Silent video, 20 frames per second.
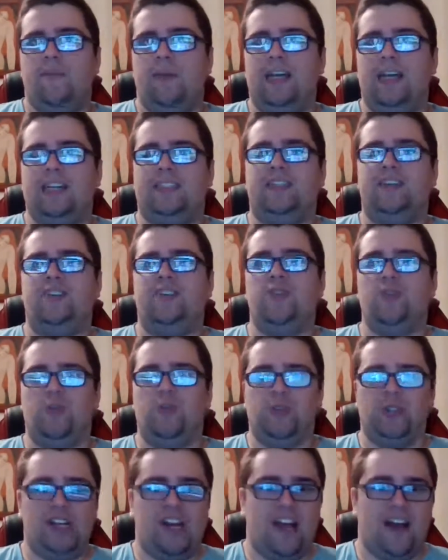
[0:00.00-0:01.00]
because
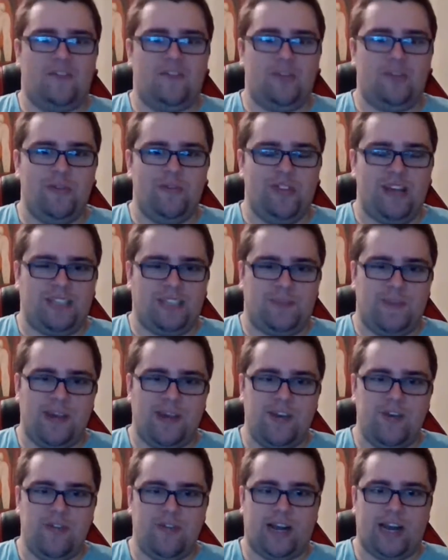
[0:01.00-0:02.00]
usually after you've done
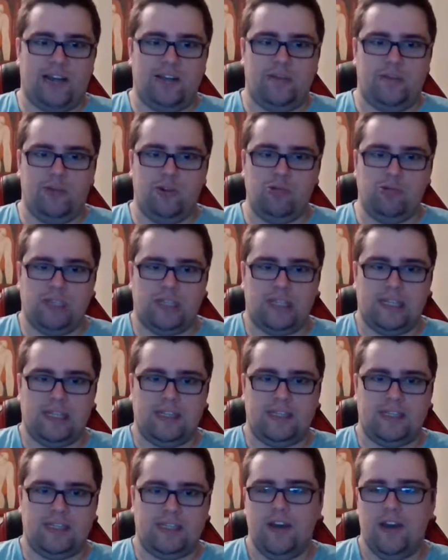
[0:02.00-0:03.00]
speaking, you're kind of
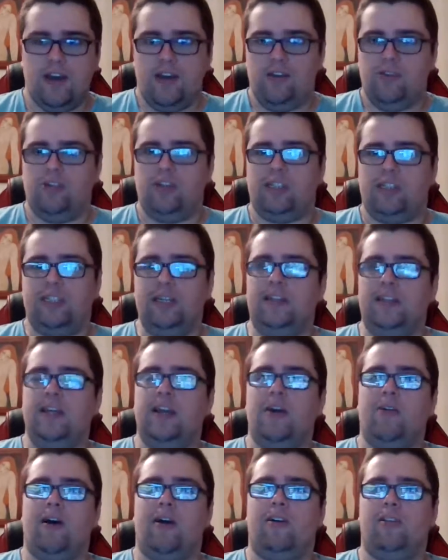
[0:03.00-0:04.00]
useless. You're just
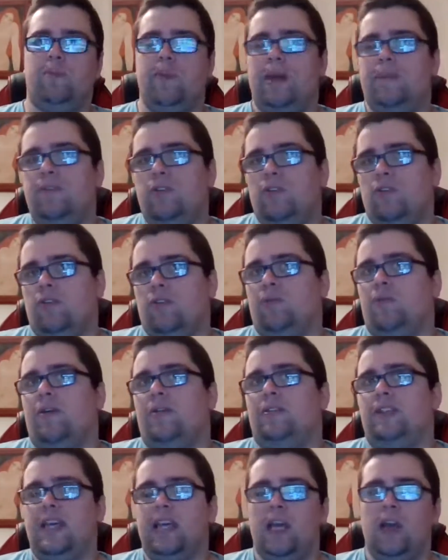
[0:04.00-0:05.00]
sitting around. Maybe you're
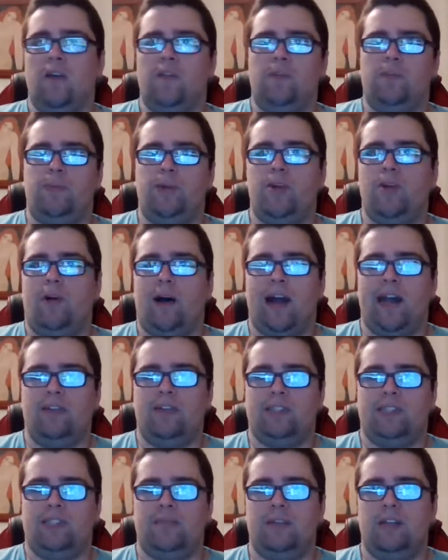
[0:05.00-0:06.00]
thinking of a POI
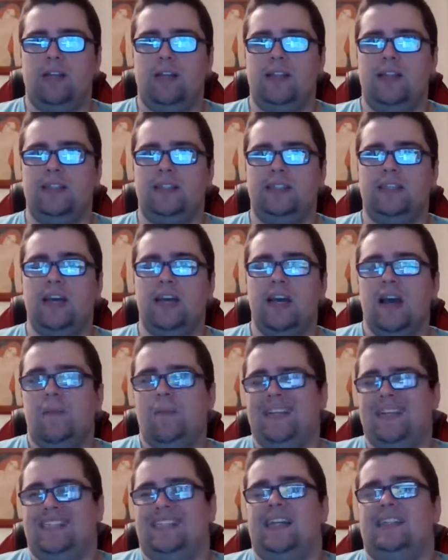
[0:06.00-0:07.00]
or something like this.
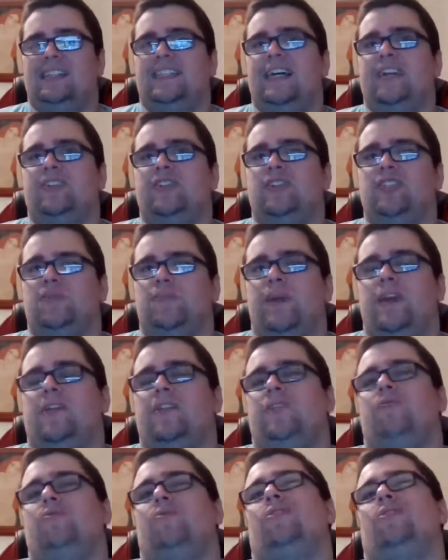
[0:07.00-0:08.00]
But as an extension
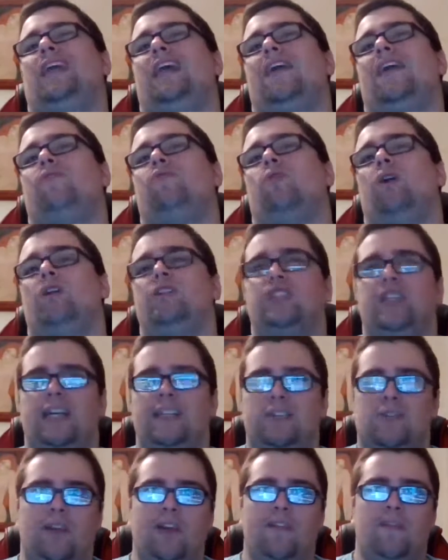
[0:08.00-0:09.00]
speaker, you only have one
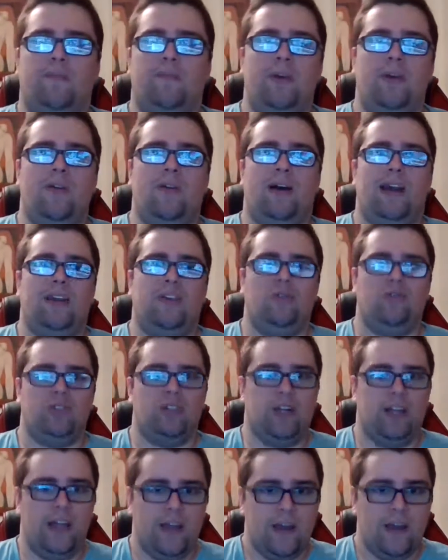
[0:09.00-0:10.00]
chance to give a POI
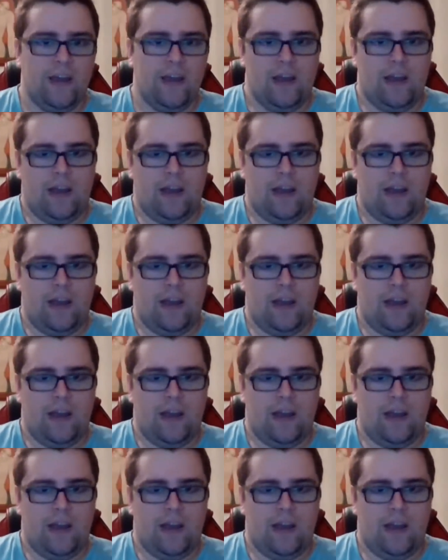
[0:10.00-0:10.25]
usually.